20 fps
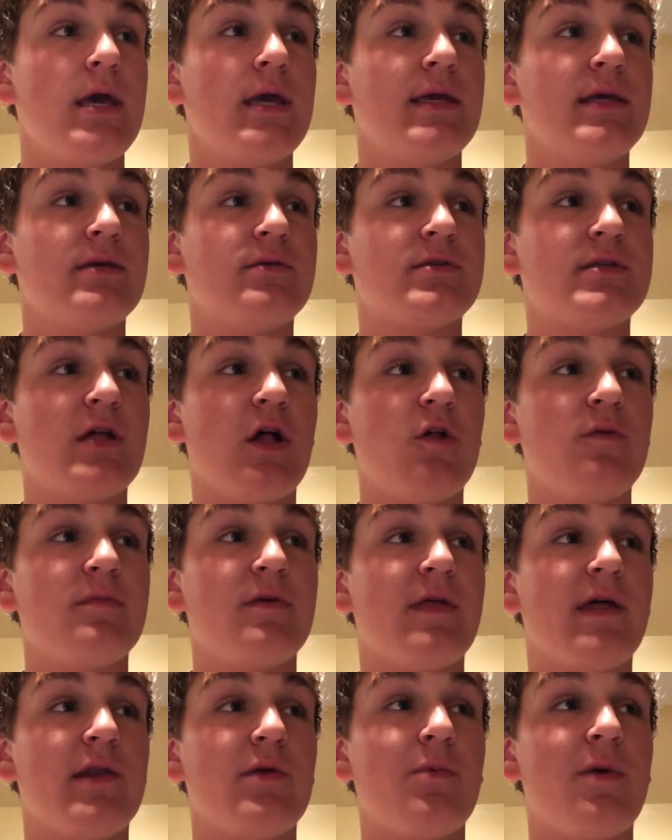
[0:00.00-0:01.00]
He was telling
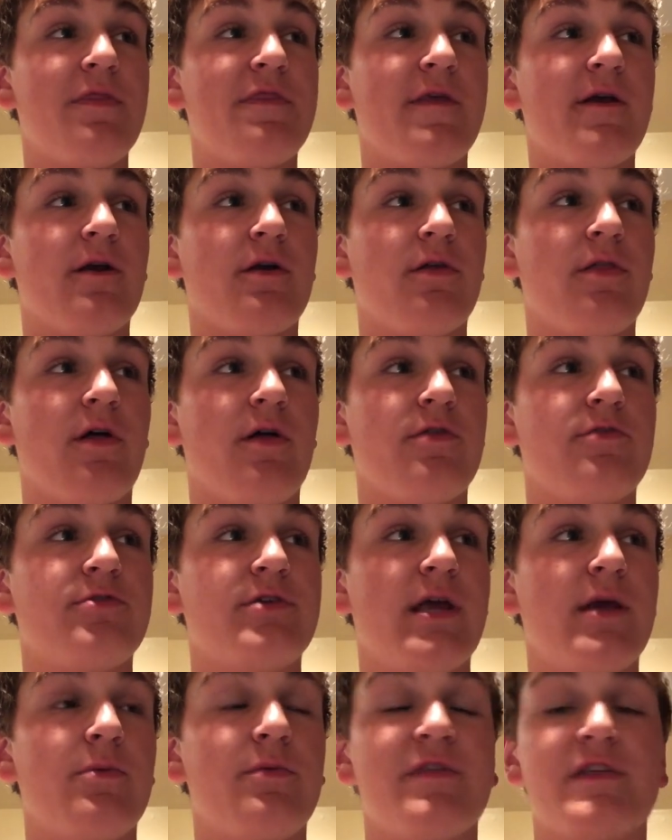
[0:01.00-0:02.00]
me that he went there the other
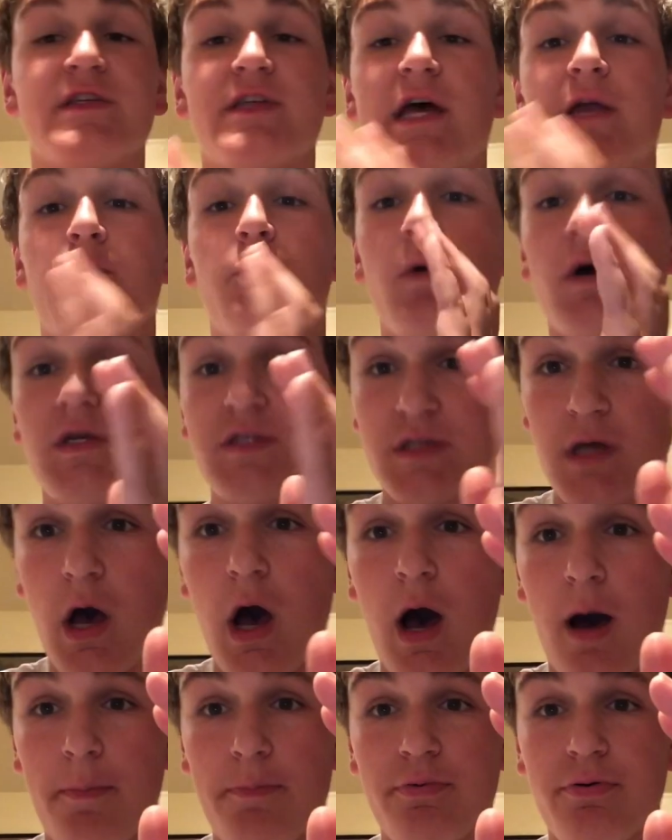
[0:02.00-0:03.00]
day when the sign was
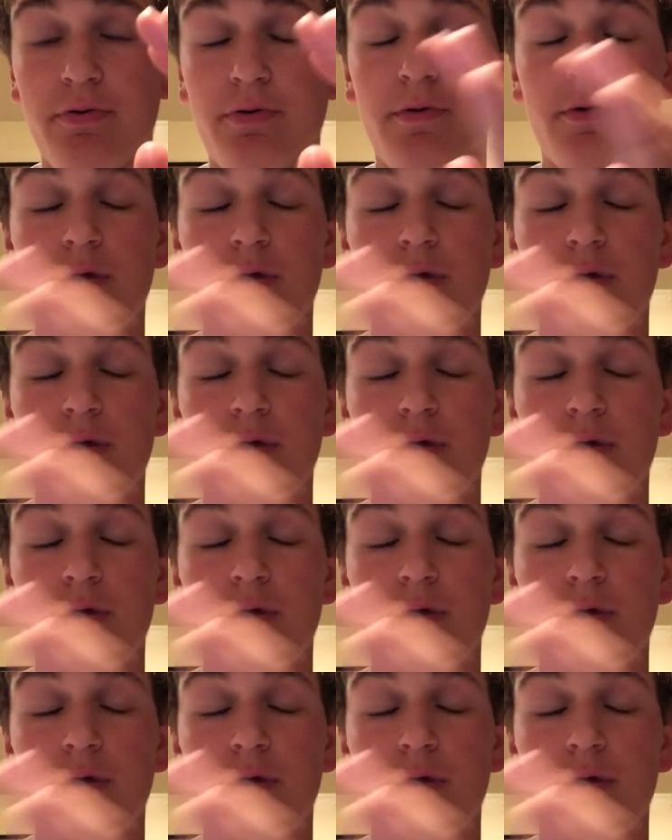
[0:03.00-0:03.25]
up,